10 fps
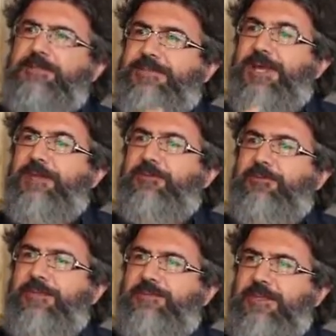
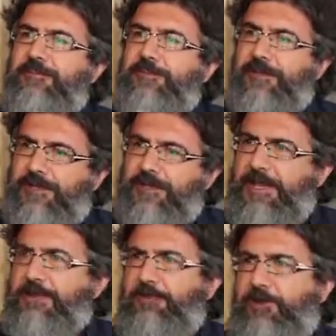territories
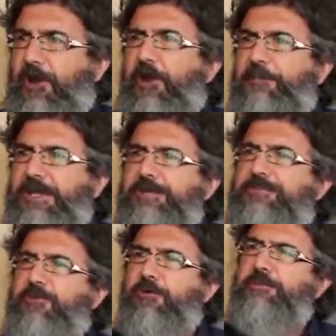and
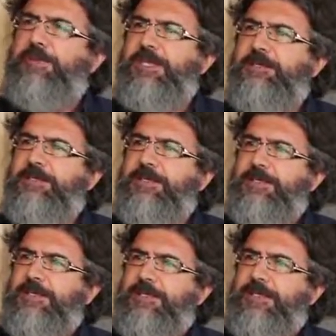companies compete
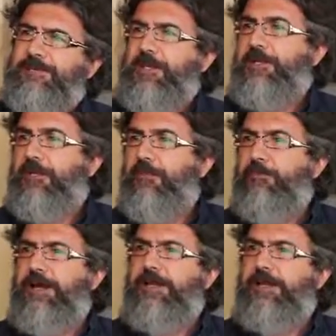in a very global